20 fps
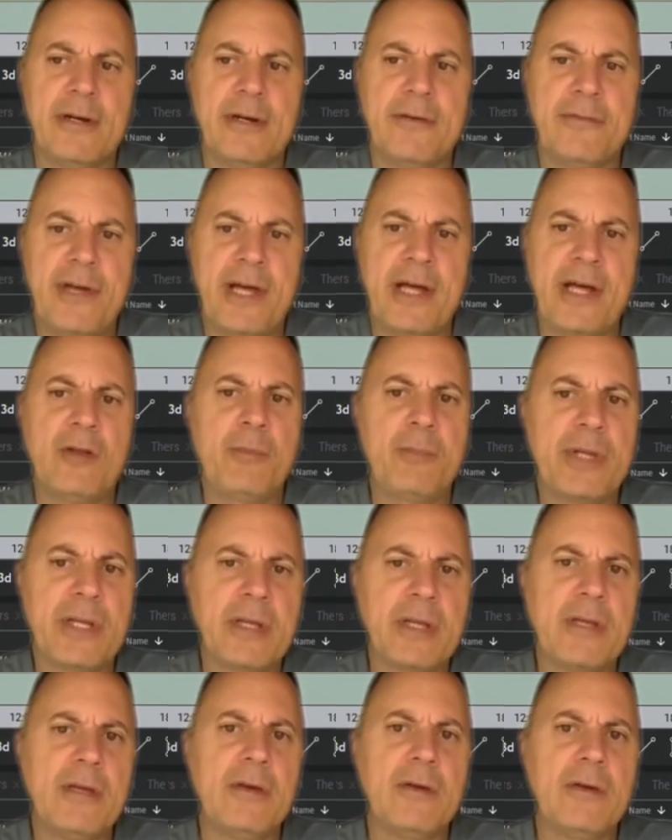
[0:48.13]
of
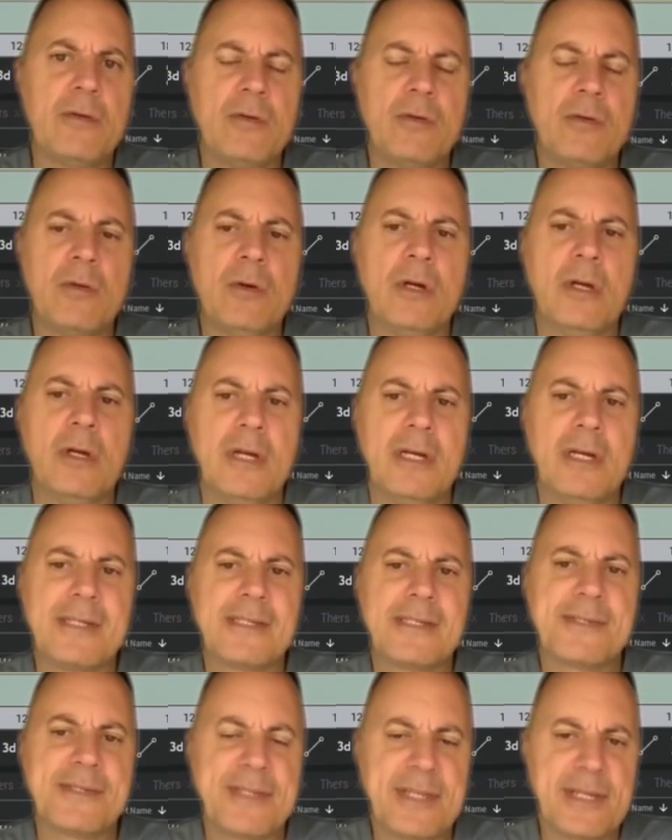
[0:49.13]
helping you
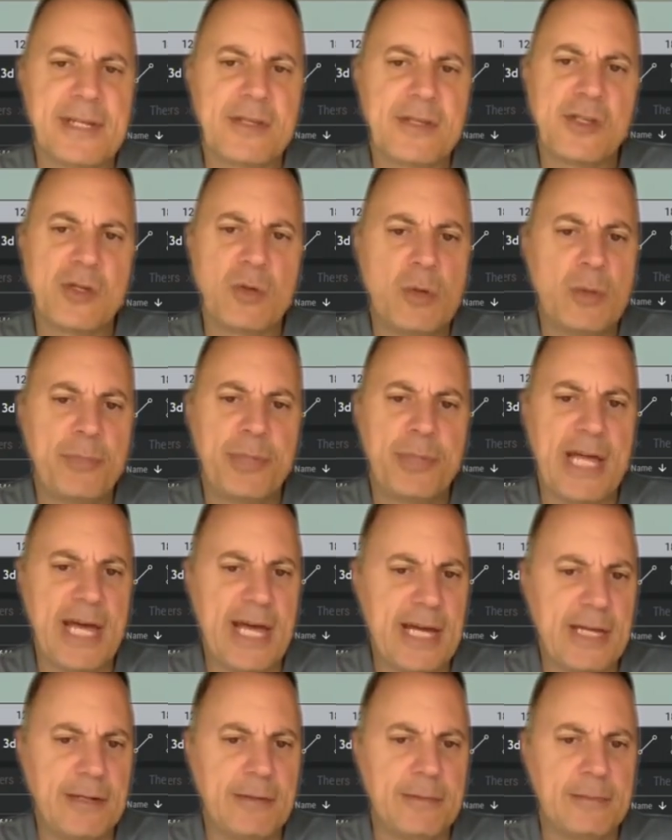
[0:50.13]
stick to a
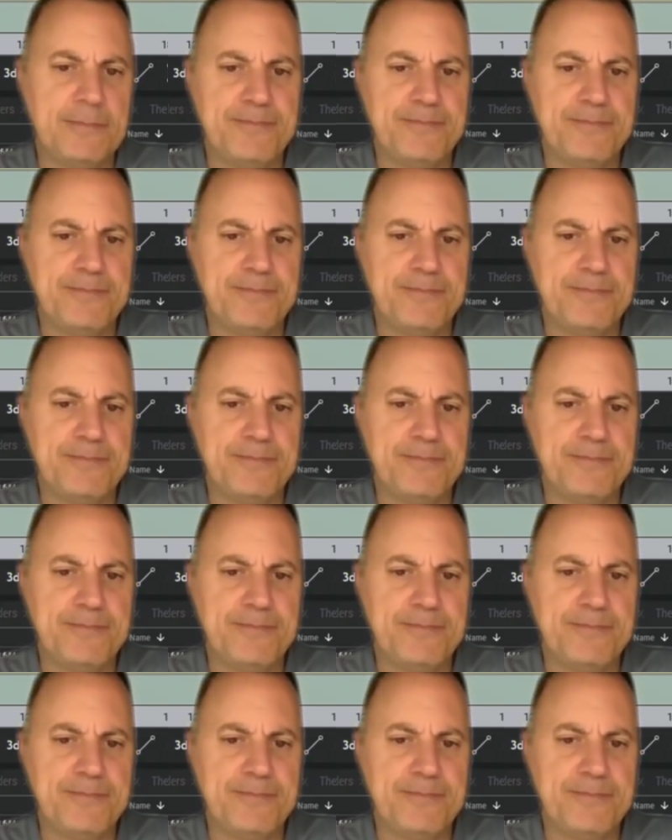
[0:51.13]
plan.